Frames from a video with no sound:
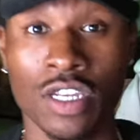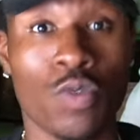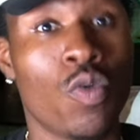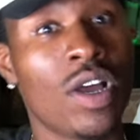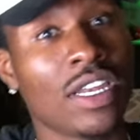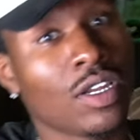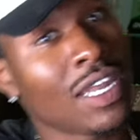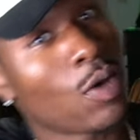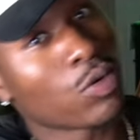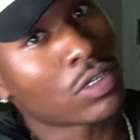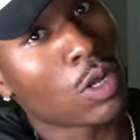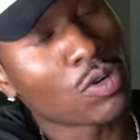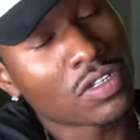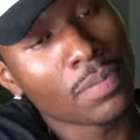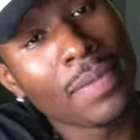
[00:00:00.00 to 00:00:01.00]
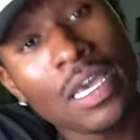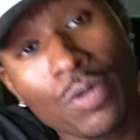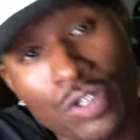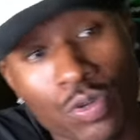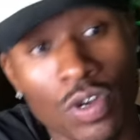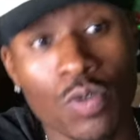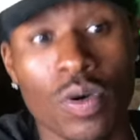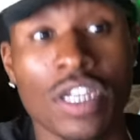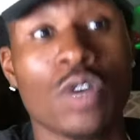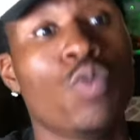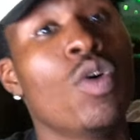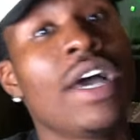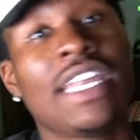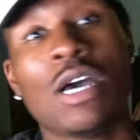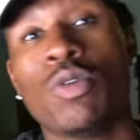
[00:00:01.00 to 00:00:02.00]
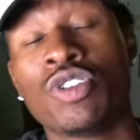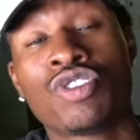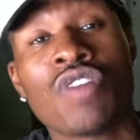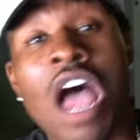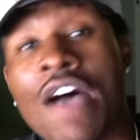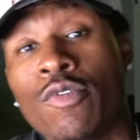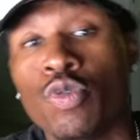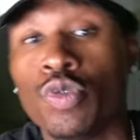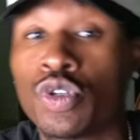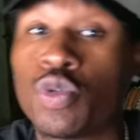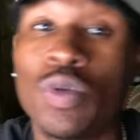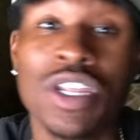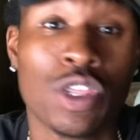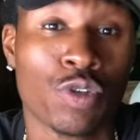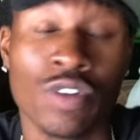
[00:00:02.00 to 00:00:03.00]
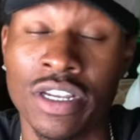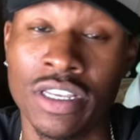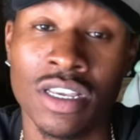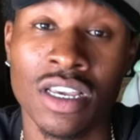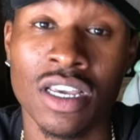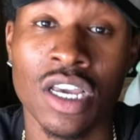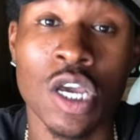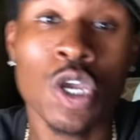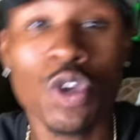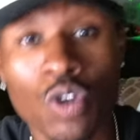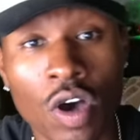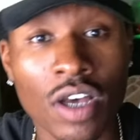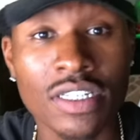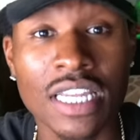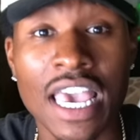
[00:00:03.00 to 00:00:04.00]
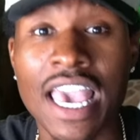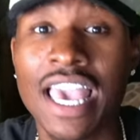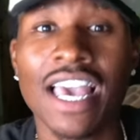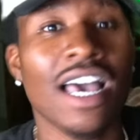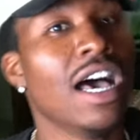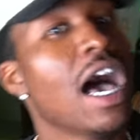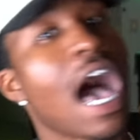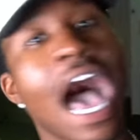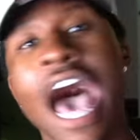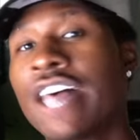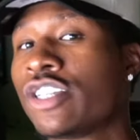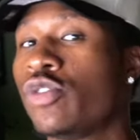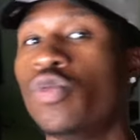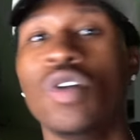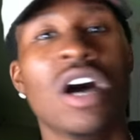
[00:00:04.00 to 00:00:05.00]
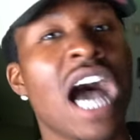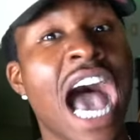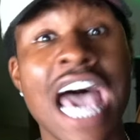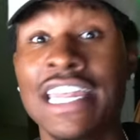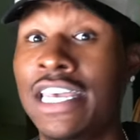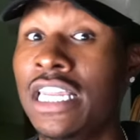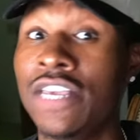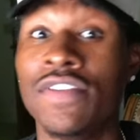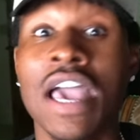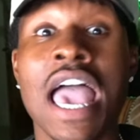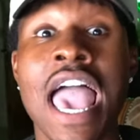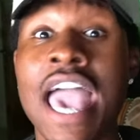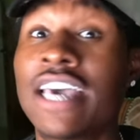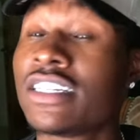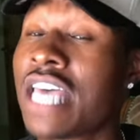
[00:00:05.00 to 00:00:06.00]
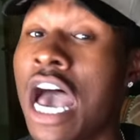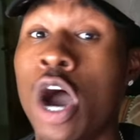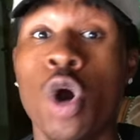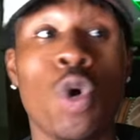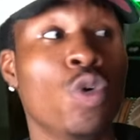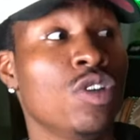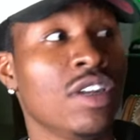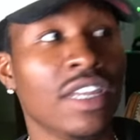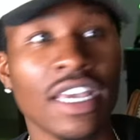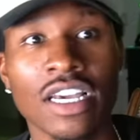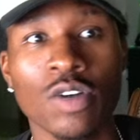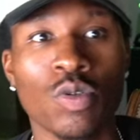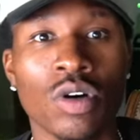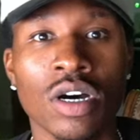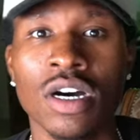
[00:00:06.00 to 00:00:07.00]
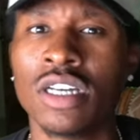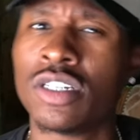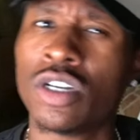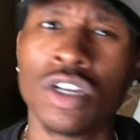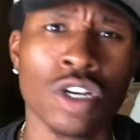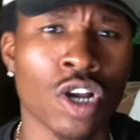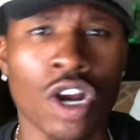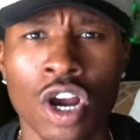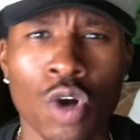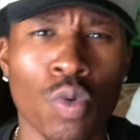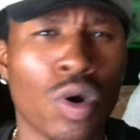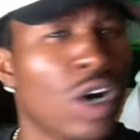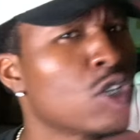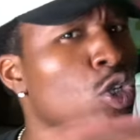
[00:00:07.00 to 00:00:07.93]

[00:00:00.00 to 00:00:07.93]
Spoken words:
The one that was close to me was 21. The one that was driving was 23. You know what I'm saying? I swear I didn't even ask how old the nigga was or the girl was.